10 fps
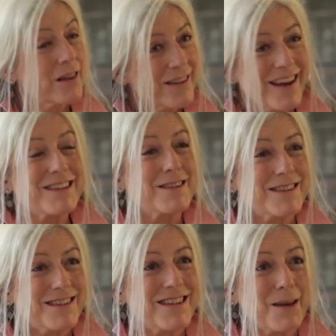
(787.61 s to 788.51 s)
The
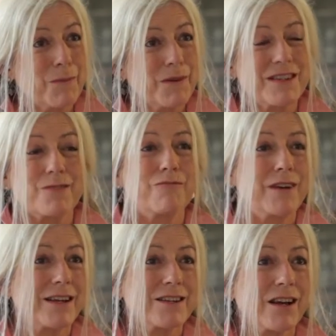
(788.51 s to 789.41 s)
next step is the
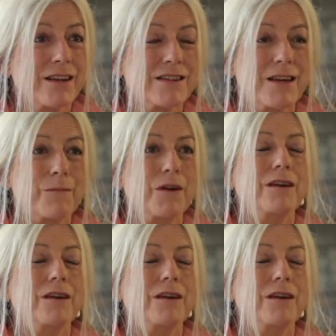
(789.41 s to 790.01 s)
really exciting step.